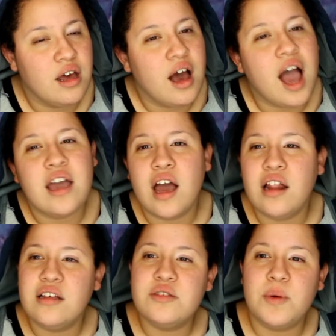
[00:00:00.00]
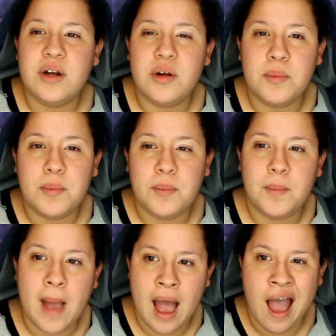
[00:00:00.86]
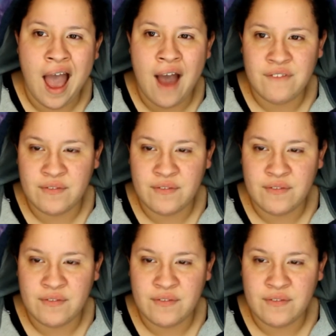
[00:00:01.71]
I at least wanted to have